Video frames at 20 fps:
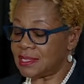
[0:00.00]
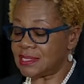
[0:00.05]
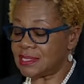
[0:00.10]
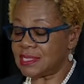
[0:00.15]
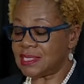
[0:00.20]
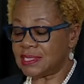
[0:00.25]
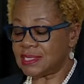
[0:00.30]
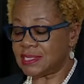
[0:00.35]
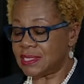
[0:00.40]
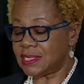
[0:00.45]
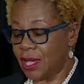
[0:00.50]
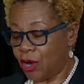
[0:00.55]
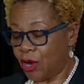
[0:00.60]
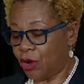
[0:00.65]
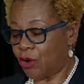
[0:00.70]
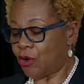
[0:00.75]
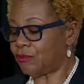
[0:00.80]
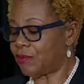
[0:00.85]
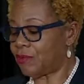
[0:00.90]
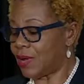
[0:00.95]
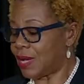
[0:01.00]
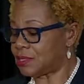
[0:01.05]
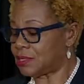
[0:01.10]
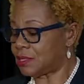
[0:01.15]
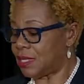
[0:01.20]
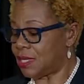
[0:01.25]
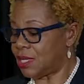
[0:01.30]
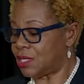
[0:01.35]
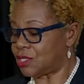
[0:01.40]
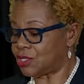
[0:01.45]
sincere
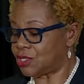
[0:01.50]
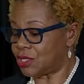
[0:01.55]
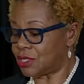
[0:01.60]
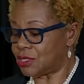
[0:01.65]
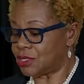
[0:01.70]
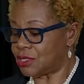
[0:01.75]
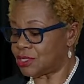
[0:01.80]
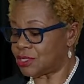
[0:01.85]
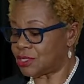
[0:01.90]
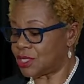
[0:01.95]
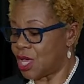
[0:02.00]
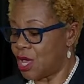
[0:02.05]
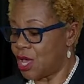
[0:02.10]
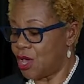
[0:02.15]
congratulations